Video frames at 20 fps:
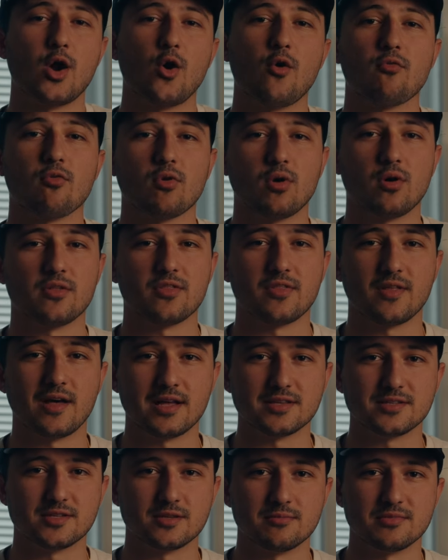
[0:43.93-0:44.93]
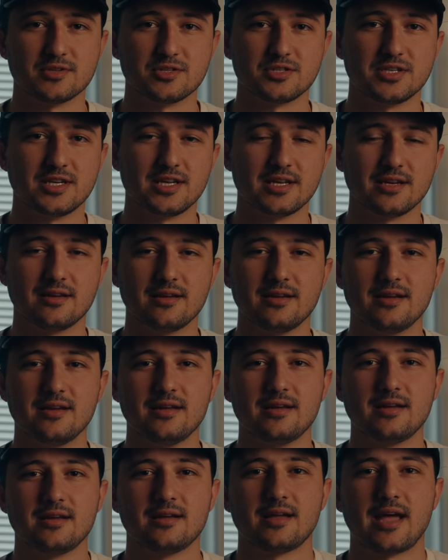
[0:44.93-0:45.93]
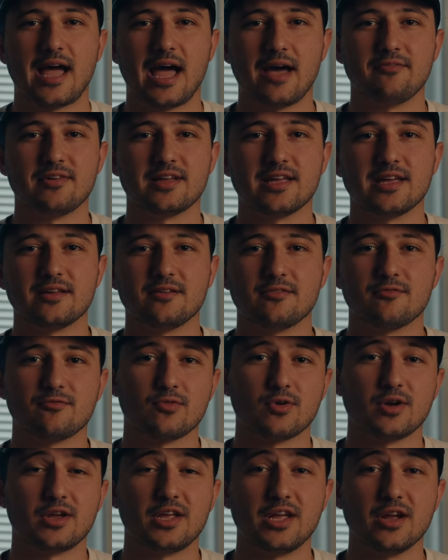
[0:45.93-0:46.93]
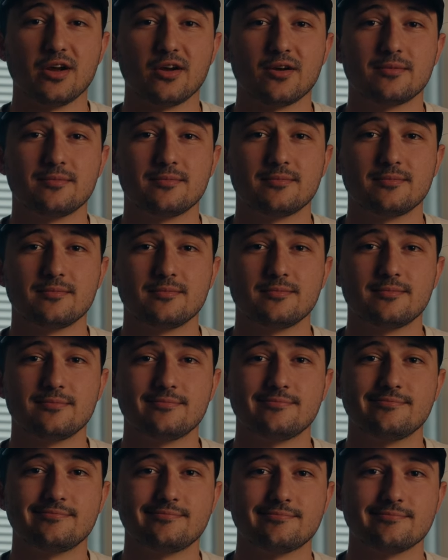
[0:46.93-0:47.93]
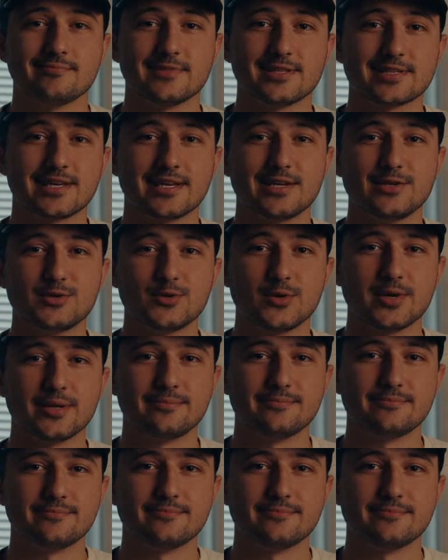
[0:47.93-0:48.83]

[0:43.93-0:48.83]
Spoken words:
overall thoughts of the machine having it for a year. Let's get into it.